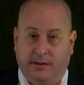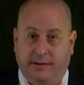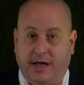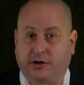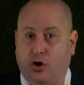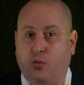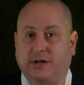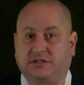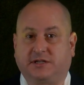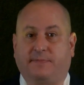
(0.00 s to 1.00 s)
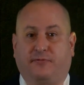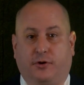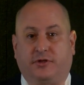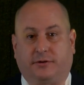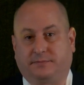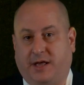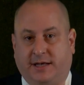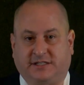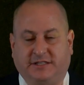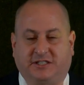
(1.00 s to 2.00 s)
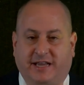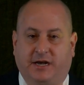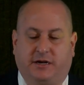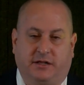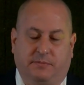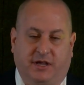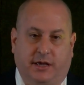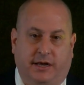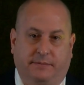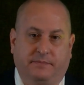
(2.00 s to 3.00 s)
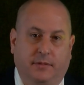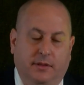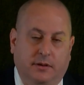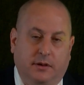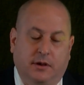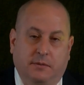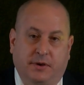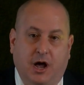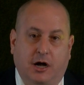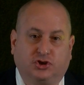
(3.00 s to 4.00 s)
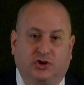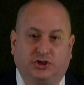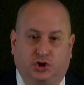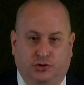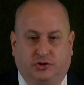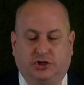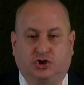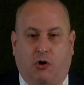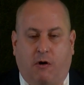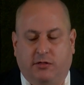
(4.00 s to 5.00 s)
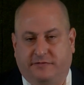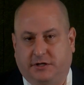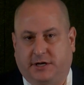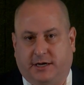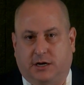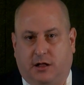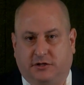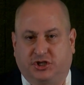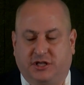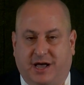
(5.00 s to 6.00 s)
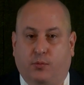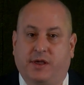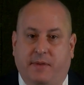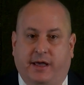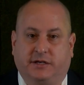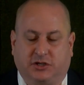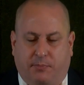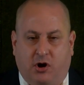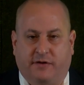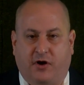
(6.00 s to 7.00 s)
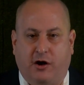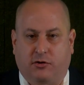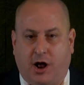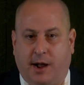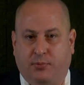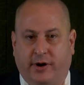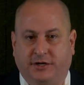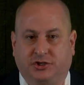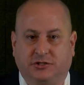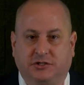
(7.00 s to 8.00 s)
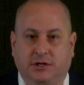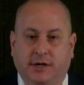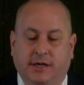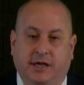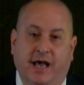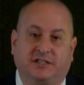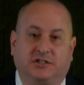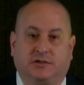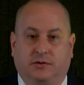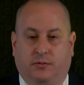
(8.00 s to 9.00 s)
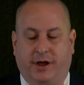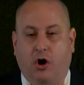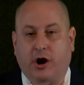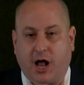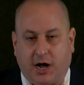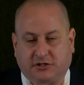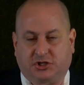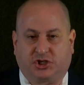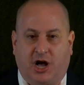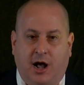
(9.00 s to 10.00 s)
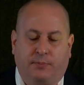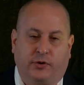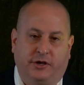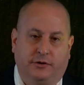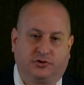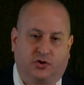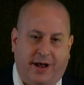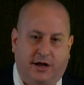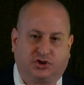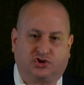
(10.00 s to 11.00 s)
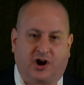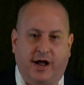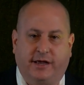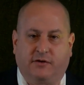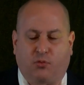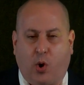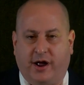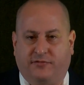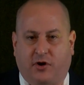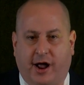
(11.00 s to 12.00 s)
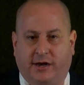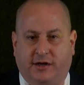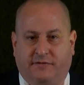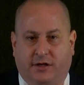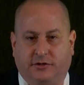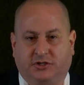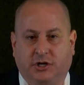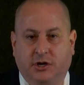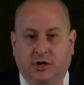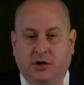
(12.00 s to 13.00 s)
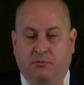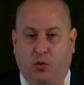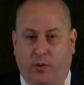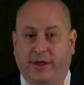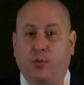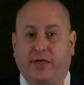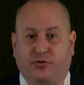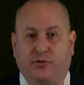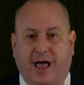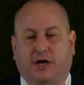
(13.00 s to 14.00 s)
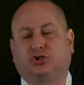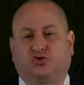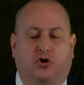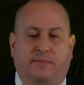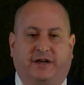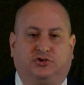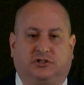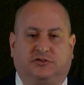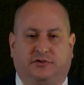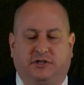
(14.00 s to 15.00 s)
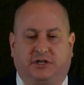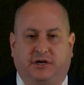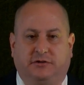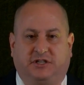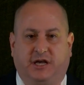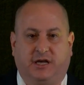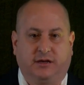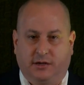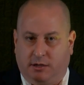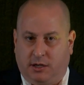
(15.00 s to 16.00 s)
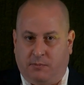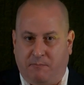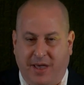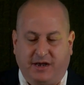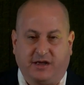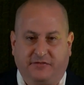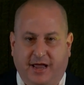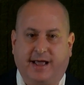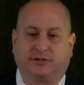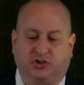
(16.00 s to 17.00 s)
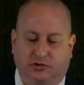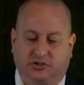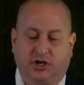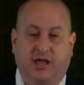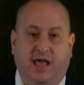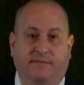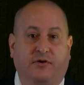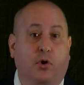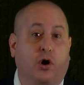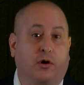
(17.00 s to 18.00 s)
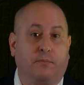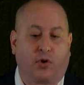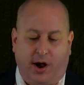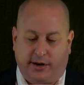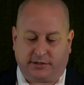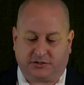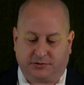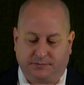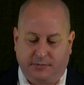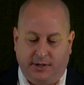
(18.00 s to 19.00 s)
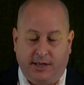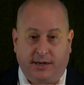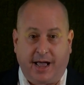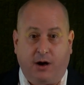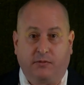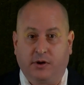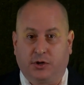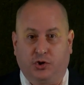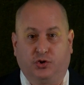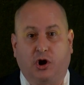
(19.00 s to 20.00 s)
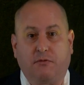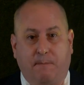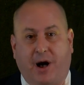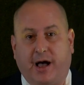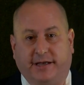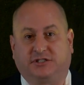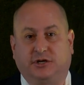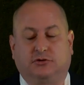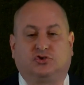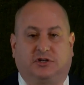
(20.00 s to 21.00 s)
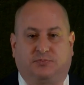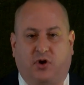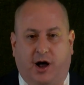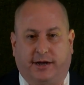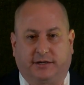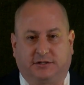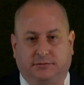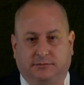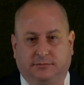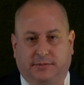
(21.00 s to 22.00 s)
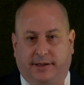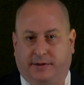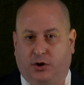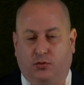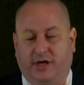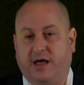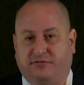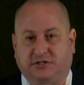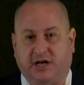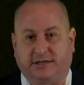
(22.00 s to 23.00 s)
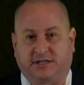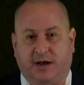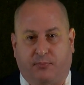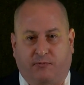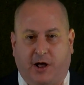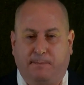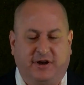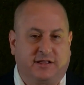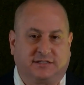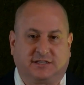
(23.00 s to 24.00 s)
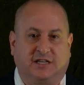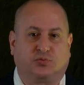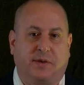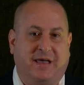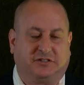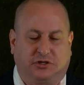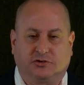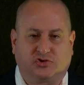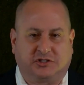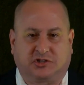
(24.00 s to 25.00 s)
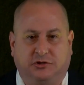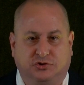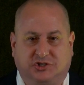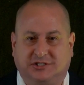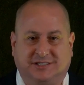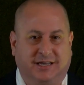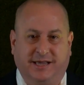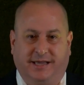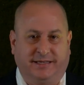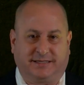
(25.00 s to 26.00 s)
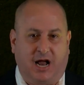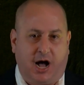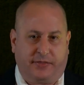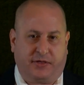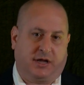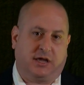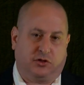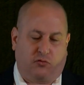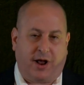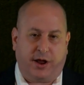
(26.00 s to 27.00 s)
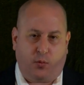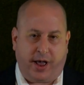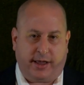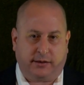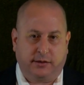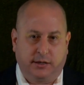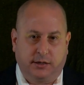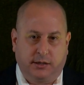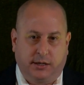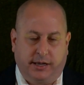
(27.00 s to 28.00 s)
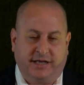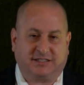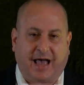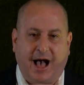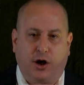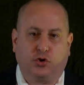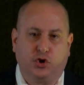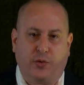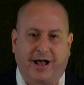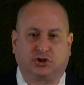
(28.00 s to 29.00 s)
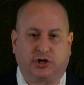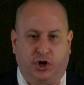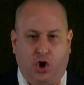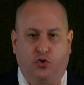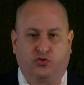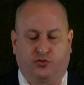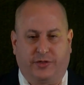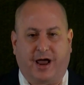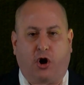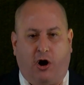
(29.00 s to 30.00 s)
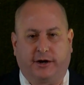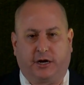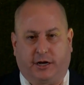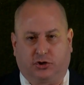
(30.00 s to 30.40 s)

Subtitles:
Now, to go one step further, as I stated in the beginning, BeyondTrust uses all of the technology that we make as a part of our operations. Yes, we are an Okta shop, we use CrowdStrike, a wide variety of others, but when we went through that control matrix from the DoD, many of the answers came from our own products. Now, you don't buy a Zero Trust product. I can only emphasize that. A company that says we make Zero Trust solutions is not thinking the right way. It's how you actually go through that audit and